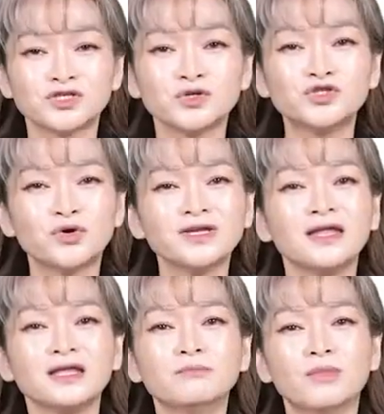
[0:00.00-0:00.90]
So don't
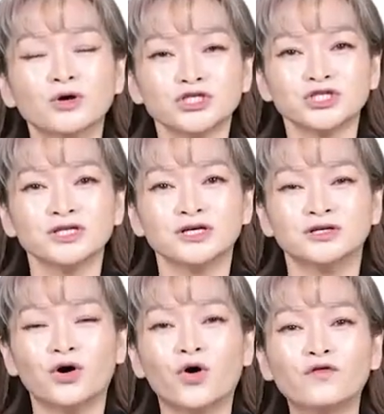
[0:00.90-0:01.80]
get
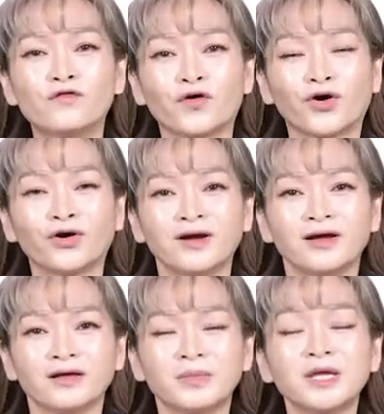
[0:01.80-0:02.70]
emotional over
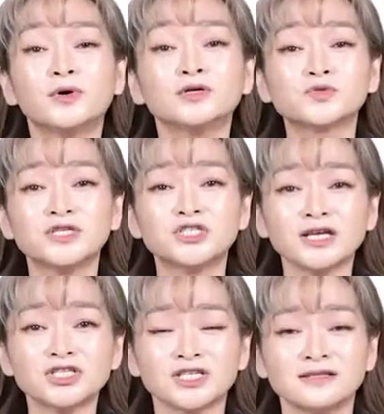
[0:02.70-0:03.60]
people's
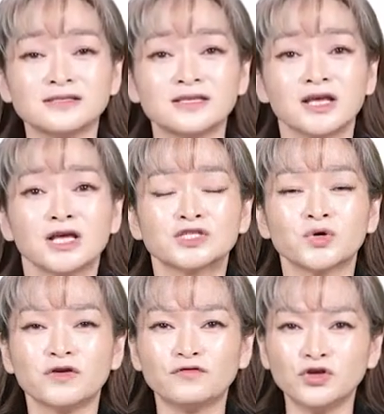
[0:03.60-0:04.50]
rejections.
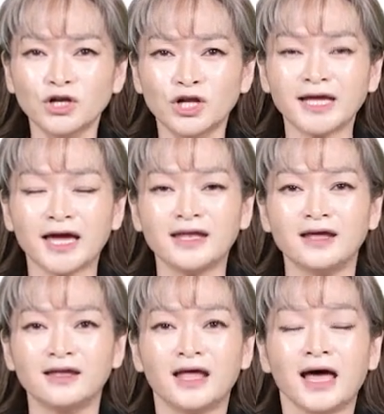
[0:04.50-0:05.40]
So if you look at
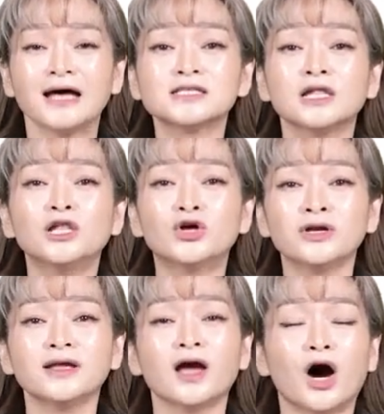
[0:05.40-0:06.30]
it as a
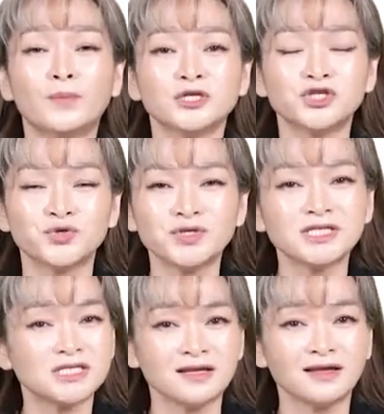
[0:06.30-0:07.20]
learning
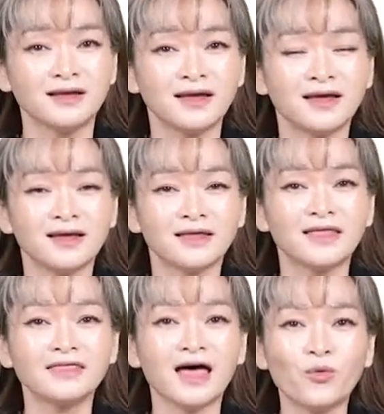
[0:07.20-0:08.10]
opportunity,
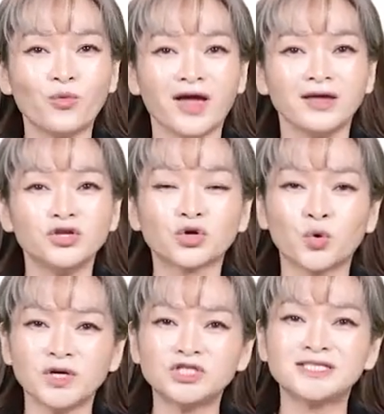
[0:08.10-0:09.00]
then that way you're
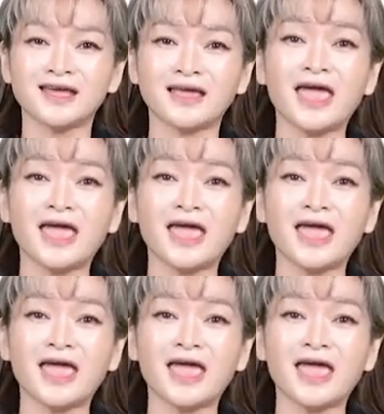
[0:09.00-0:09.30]
going to take